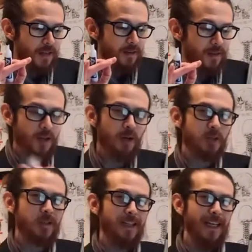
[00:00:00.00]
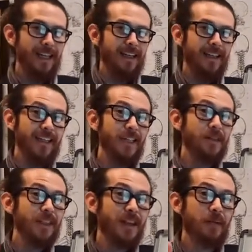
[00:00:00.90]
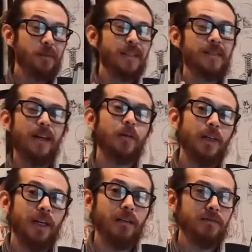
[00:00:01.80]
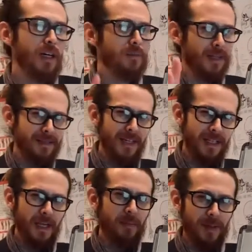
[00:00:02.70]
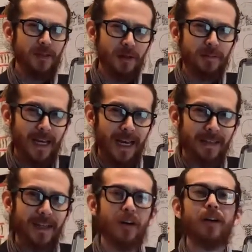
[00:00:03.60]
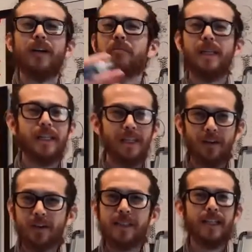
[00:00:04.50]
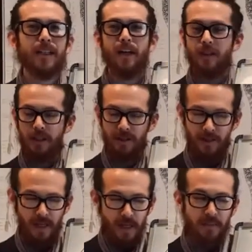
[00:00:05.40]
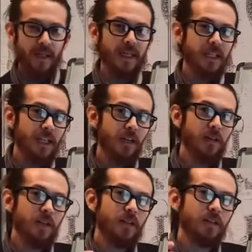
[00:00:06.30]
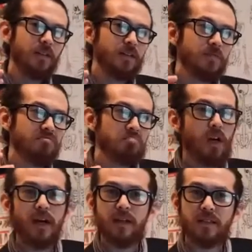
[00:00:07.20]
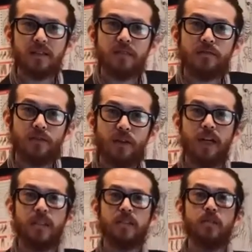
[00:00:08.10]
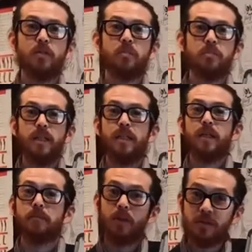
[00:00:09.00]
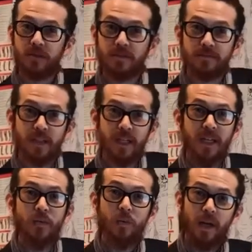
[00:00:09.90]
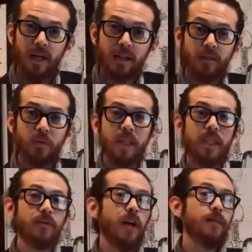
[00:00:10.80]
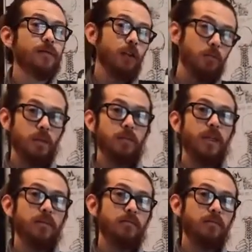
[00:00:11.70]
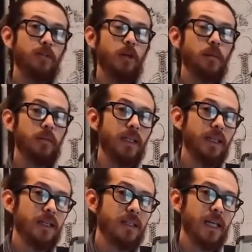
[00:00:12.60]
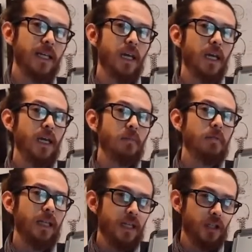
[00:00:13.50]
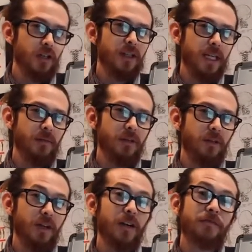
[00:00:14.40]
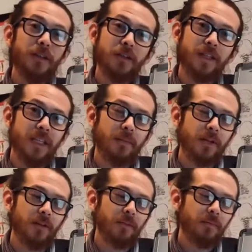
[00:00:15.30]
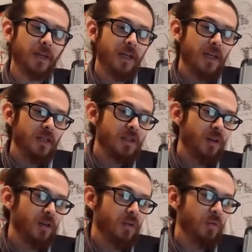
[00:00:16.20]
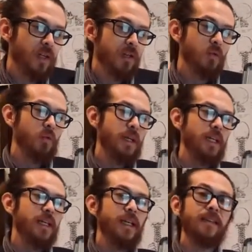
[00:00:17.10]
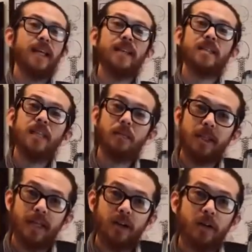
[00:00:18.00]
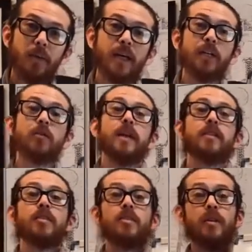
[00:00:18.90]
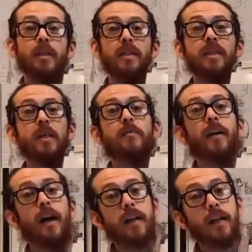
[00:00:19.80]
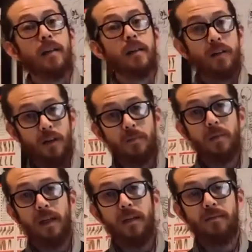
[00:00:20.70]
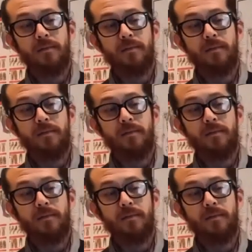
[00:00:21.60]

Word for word: the culture today, and even the companies out there, now I'm not saying companies are bad that are in media or technology, but they gear their products for us to be impulsive. Why? We live off dopamine. Dopamine is a pleasure chemical, a feel good chemical. So when we get that stimulated, our body creates a circuit to keep firing the dopamine.